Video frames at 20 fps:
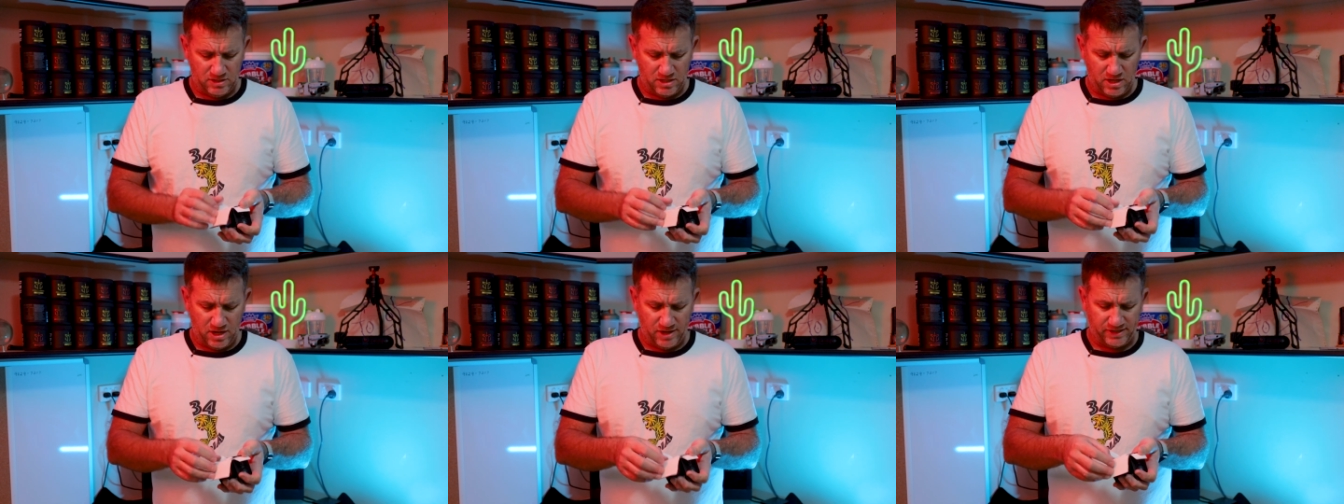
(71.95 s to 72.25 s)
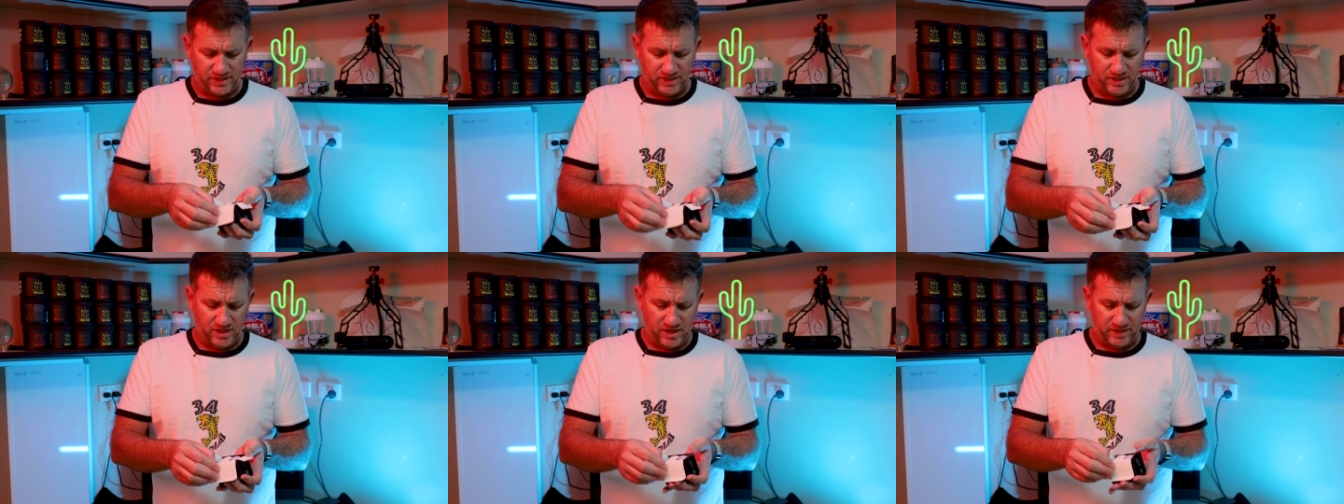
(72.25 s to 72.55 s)

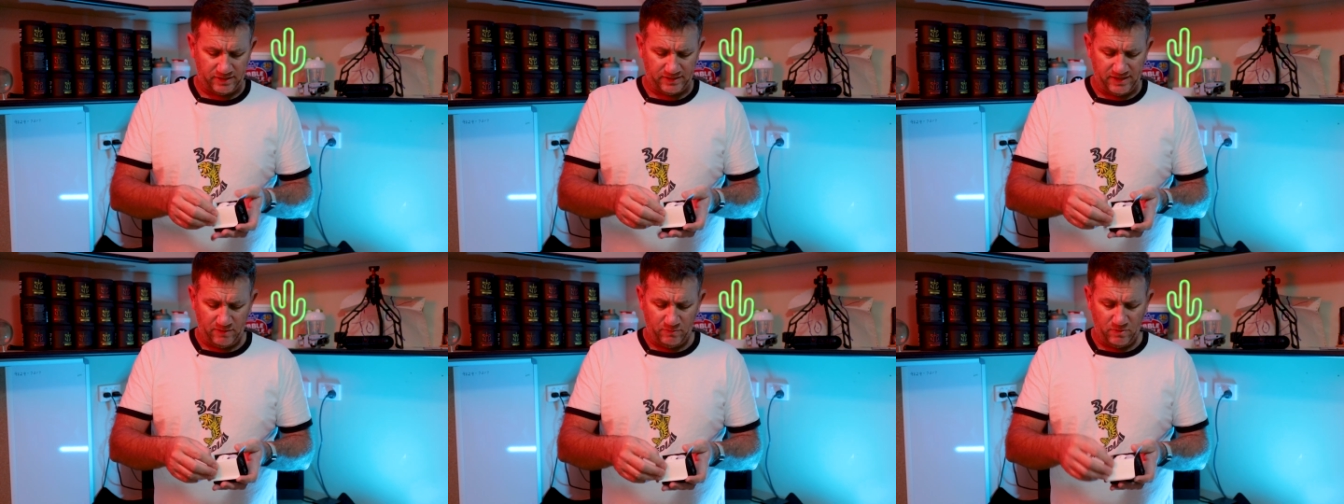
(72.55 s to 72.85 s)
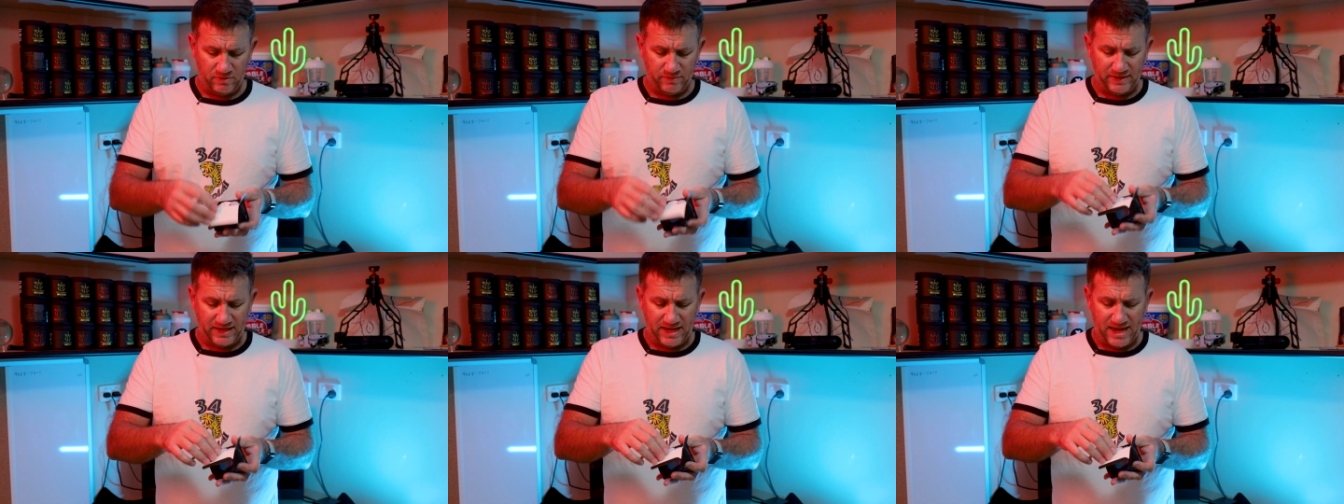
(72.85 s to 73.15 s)
Okie doke. Now what
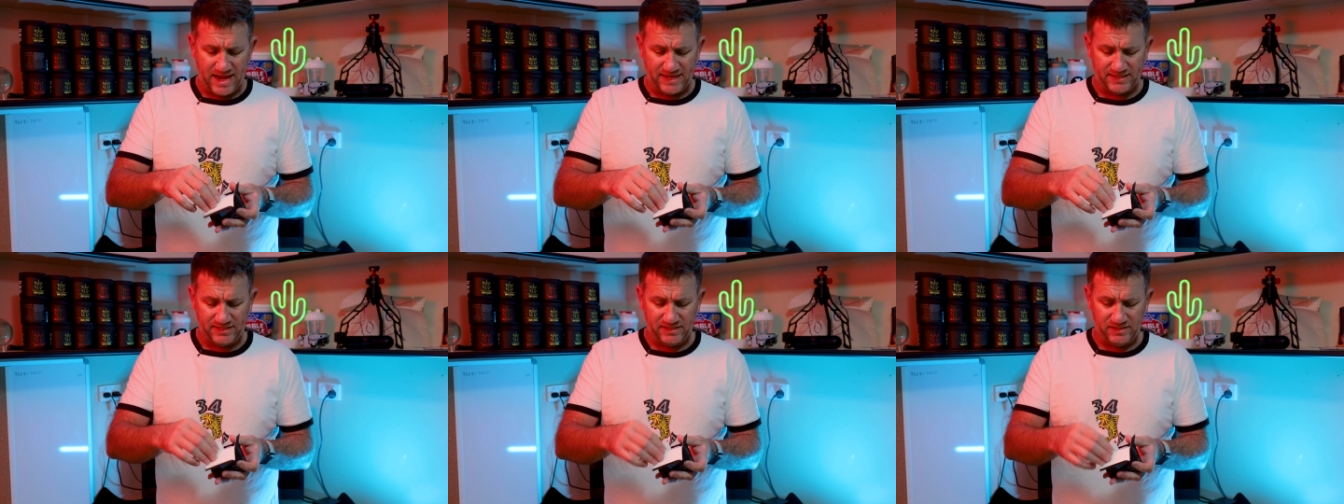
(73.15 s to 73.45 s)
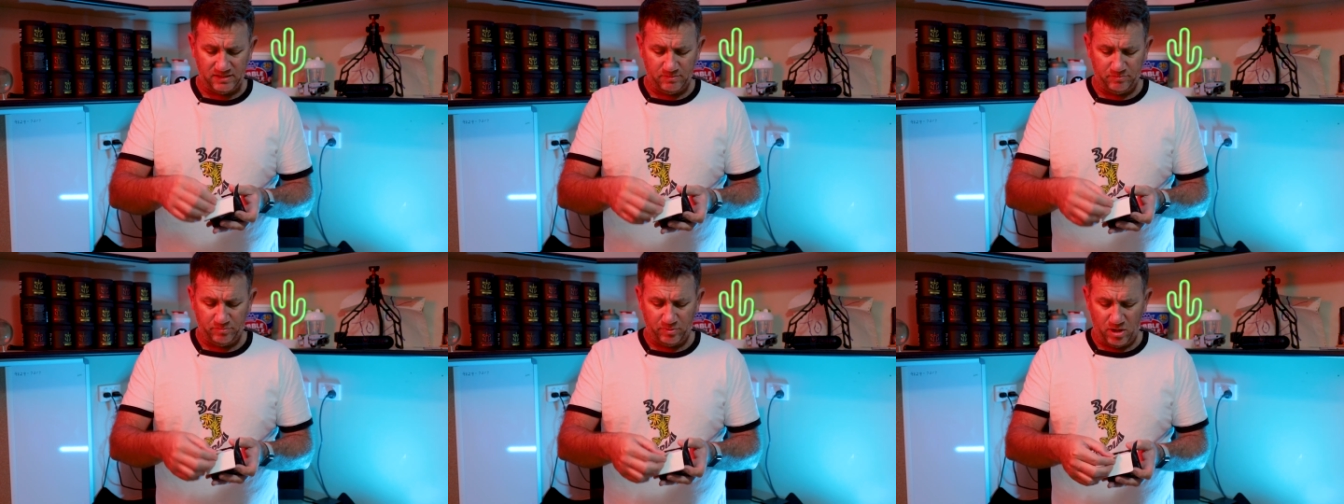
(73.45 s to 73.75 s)
do we get
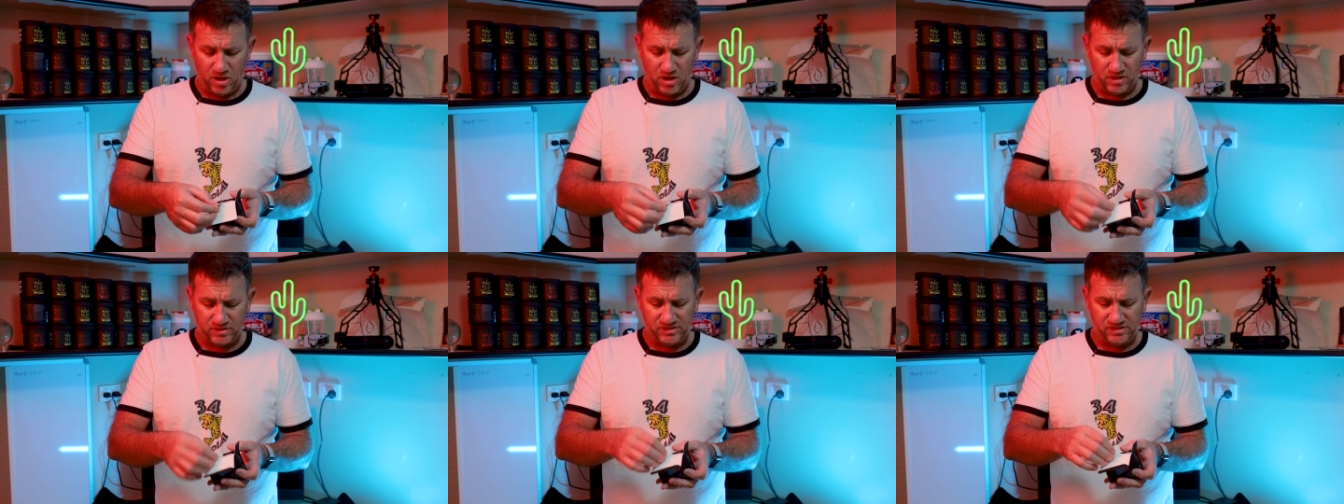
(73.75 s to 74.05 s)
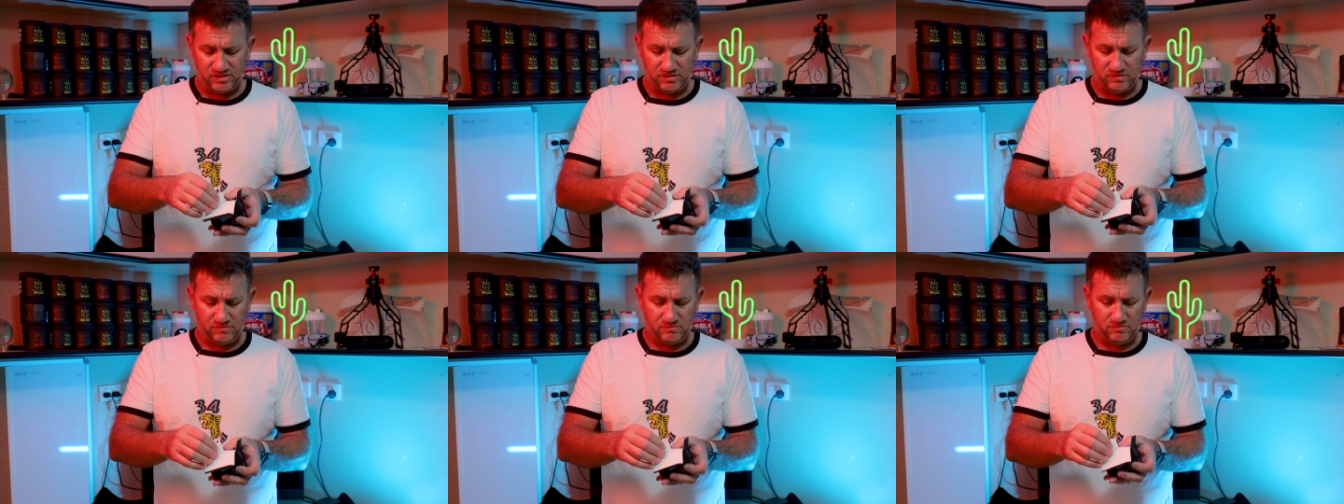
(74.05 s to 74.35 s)
in the
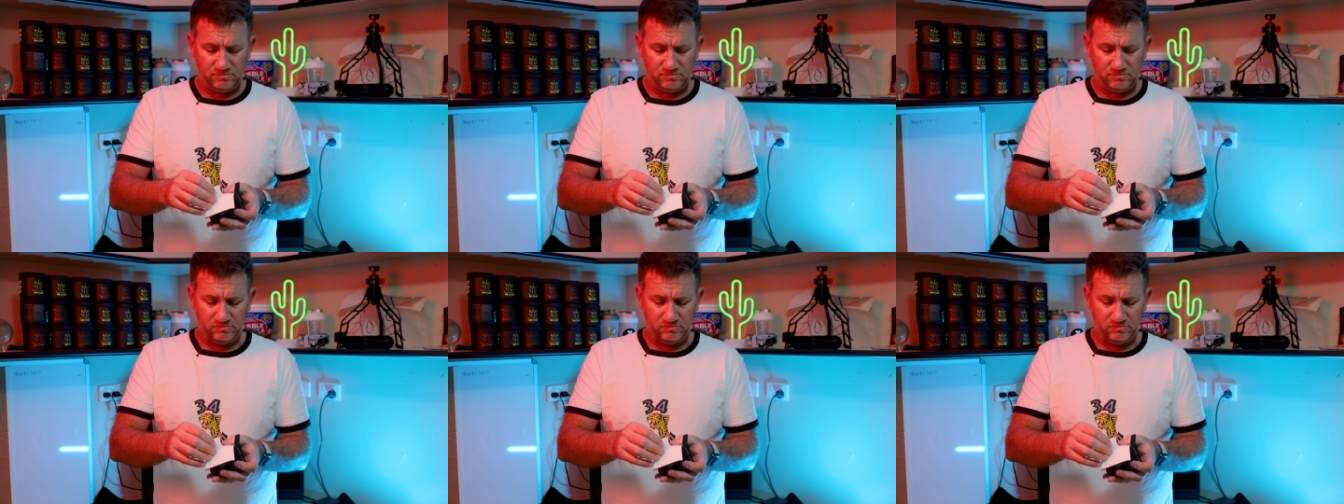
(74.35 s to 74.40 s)
box?